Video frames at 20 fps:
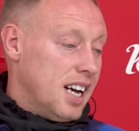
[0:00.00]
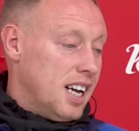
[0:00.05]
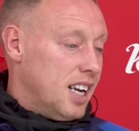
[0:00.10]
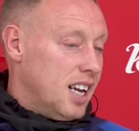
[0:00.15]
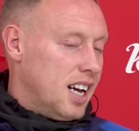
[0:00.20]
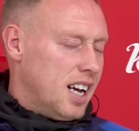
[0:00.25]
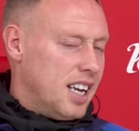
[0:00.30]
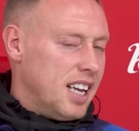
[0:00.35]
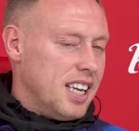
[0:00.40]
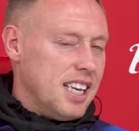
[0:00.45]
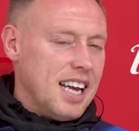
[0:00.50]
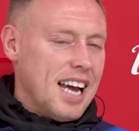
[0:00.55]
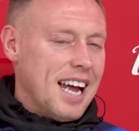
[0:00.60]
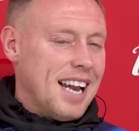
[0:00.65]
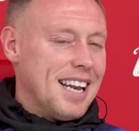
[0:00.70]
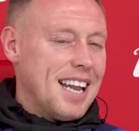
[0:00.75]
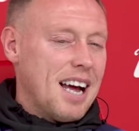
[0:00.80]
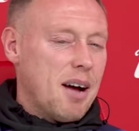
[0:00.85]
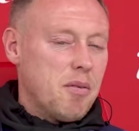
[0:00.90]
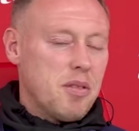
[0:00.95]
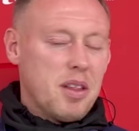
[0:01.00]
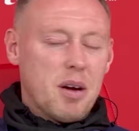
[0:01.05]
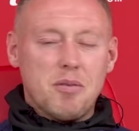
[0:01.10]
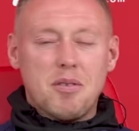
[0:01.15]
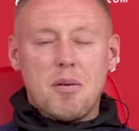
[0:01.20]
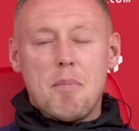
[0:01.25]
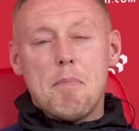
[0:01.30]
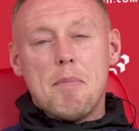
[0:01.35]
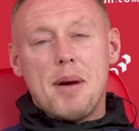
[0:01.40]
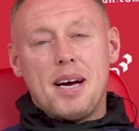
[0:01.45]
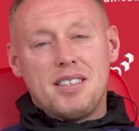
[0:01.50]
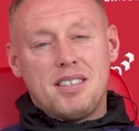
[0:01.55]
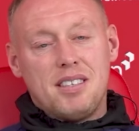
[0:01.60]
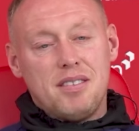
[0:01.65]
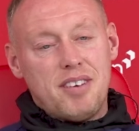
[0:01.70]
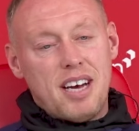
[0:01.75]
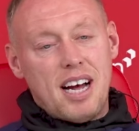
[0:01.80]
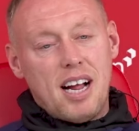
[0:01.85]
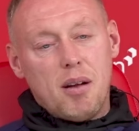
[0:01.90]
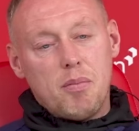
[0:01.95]
And, and in the end, that, that was a
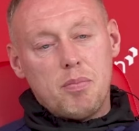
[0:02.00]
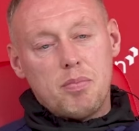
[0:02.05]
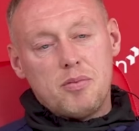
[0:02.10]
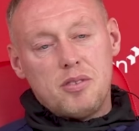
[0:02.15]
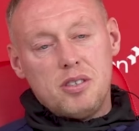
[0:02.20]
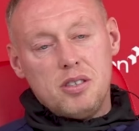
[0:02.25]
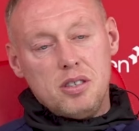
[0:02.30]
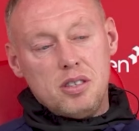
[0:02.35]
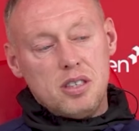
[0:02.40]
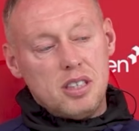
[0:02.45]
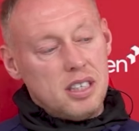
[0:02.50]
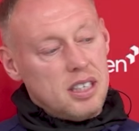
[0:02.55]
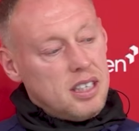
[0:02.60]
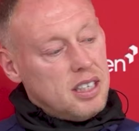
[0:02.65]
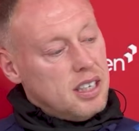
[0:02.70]
massive help to,